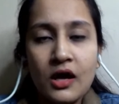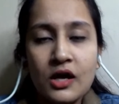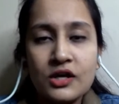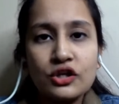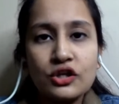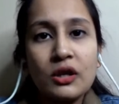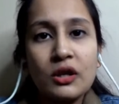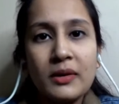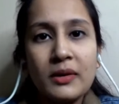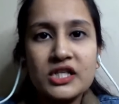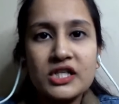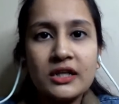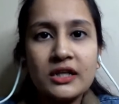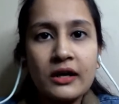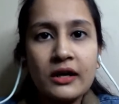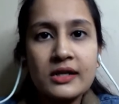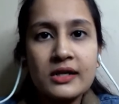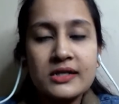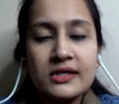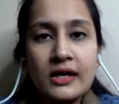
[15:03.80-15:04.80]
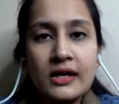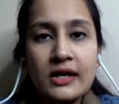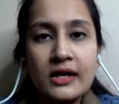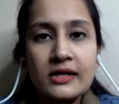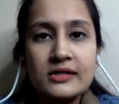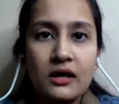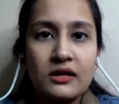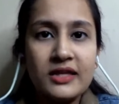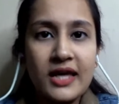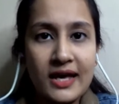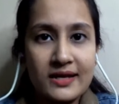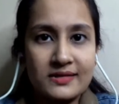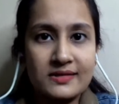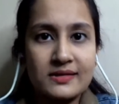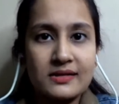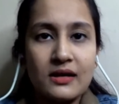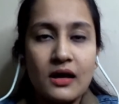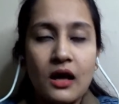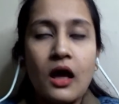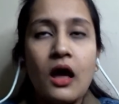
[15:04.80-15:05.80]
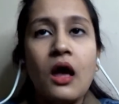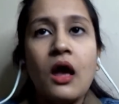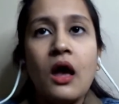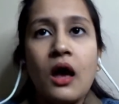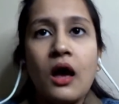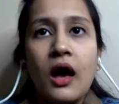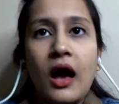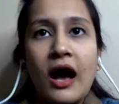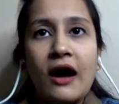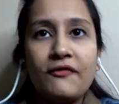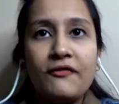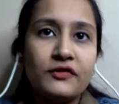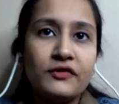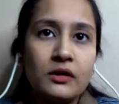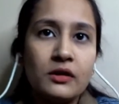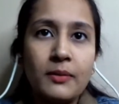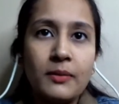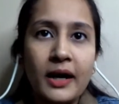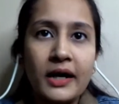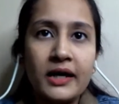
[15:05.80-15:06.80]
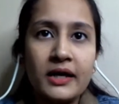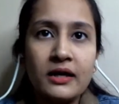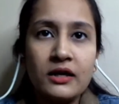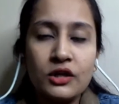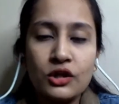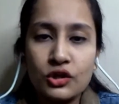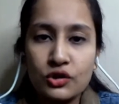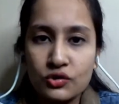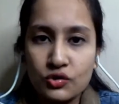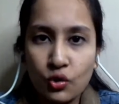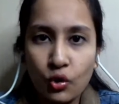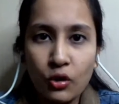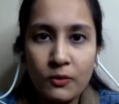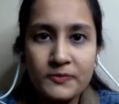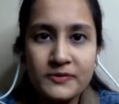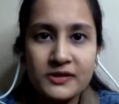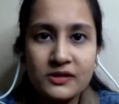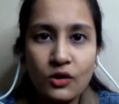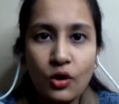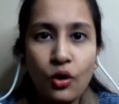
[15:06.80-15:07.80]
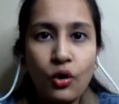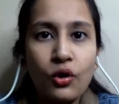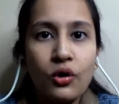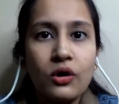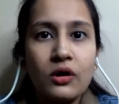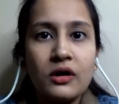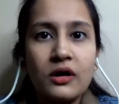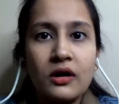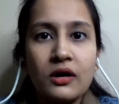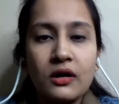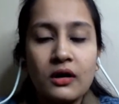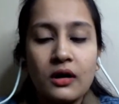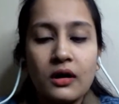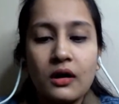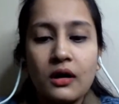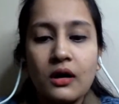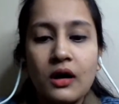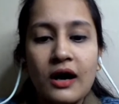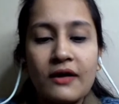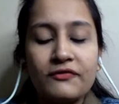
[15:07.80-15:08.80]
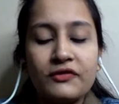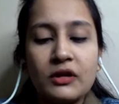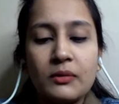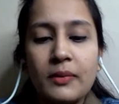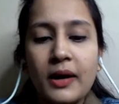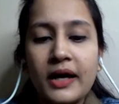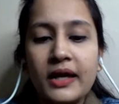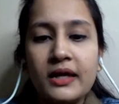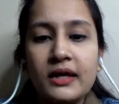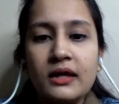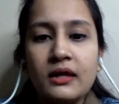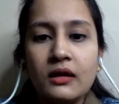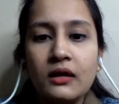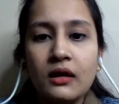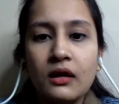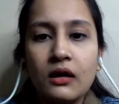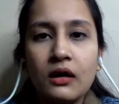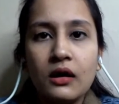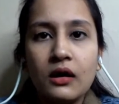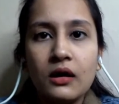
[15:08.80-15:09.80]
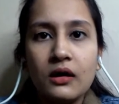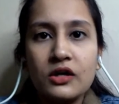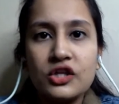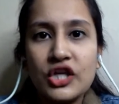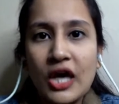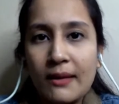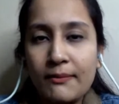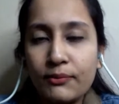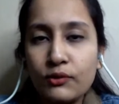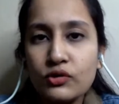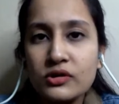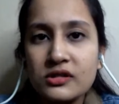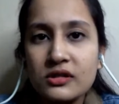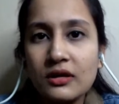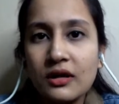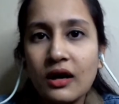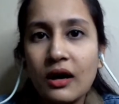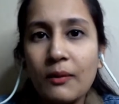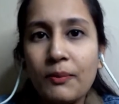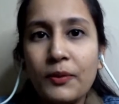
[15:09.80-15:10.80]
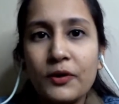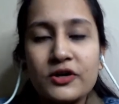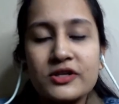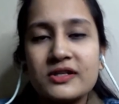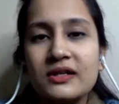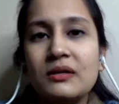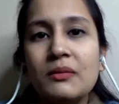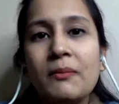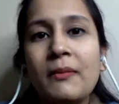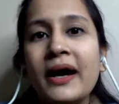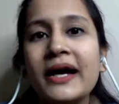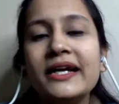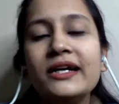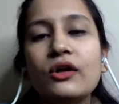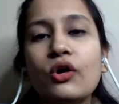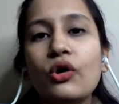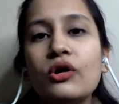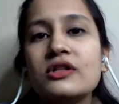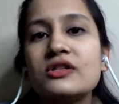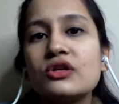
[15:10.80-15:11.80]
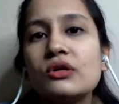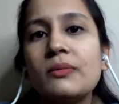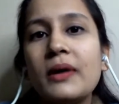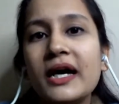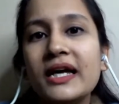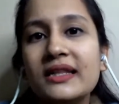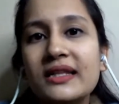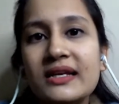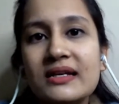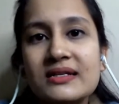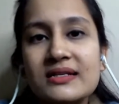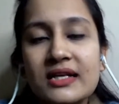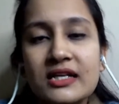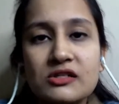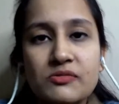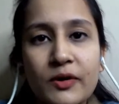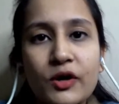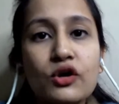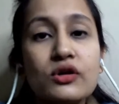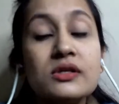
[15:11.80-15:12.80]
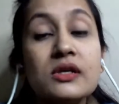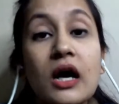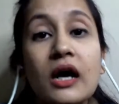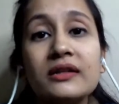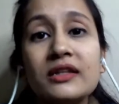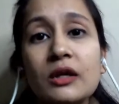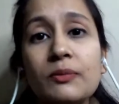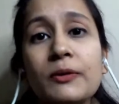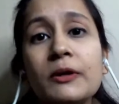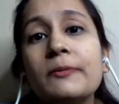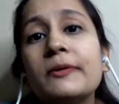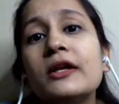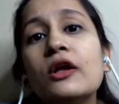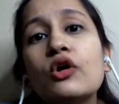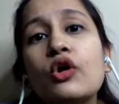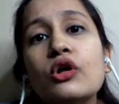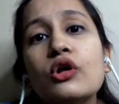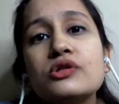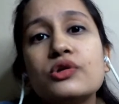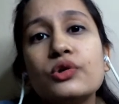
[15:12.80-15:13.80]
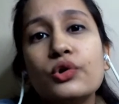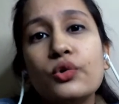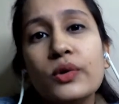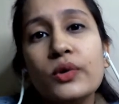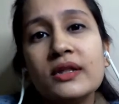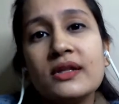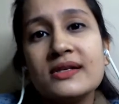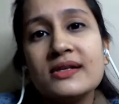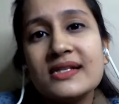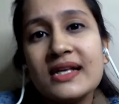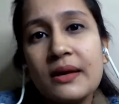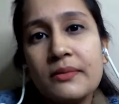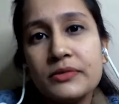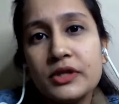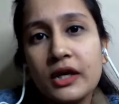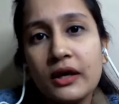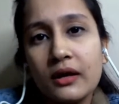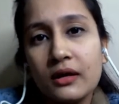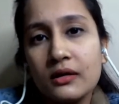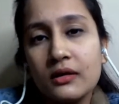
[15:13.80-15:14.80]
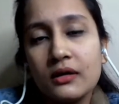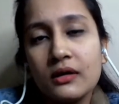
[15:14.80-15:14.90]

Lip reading: So the machine understands, yes, after buying soaps or after buying shampoos, a person might also buy these things because other people are also doing the same thing.